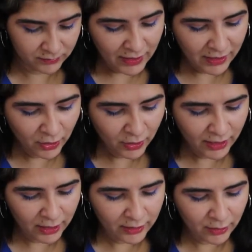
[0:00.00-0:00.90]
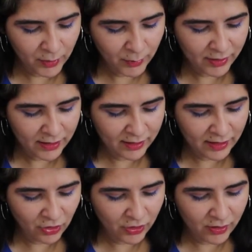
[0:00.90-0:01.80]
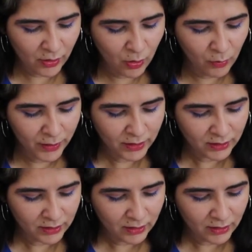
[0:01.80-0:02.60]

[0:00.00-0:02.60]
Letting her hair down represents that she is open